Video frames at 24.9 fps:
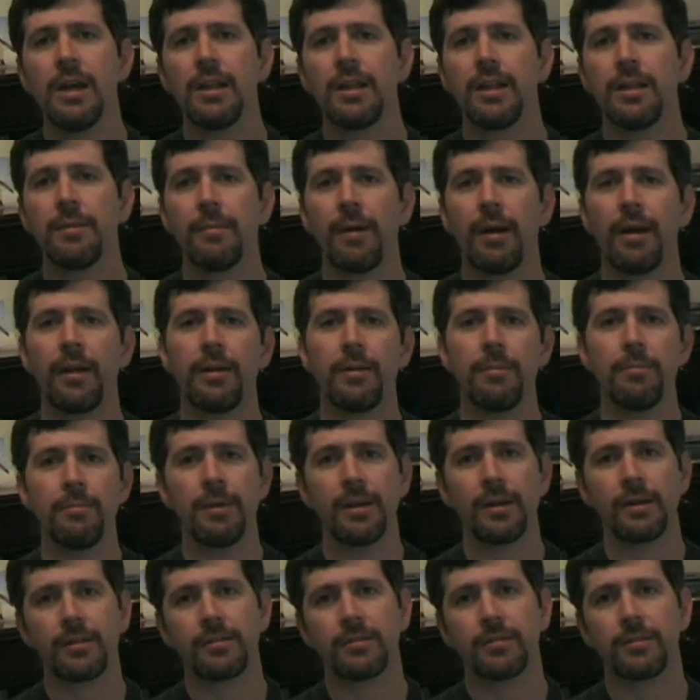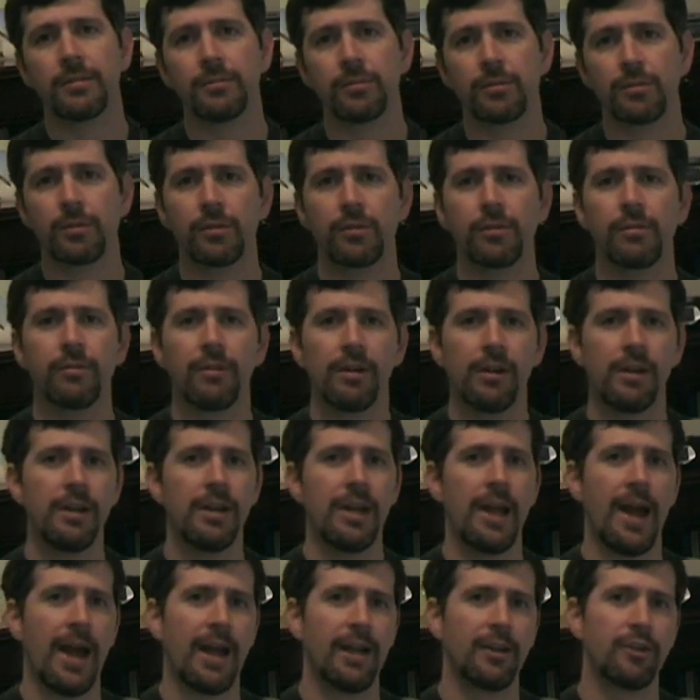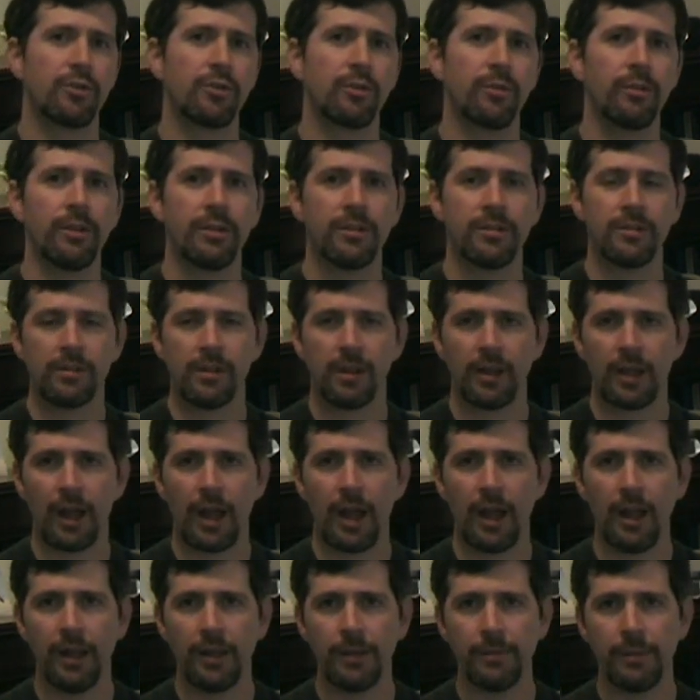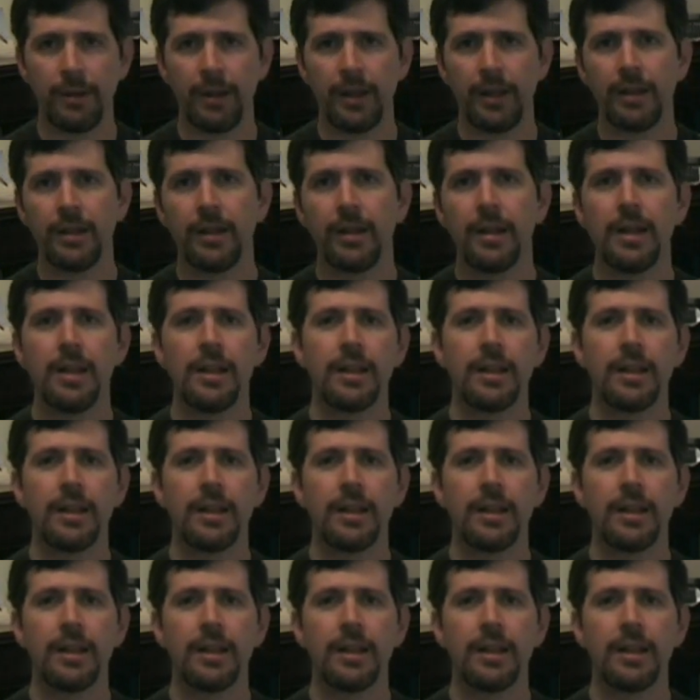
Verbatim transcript: They might have mixed some sort of a naturalistic element.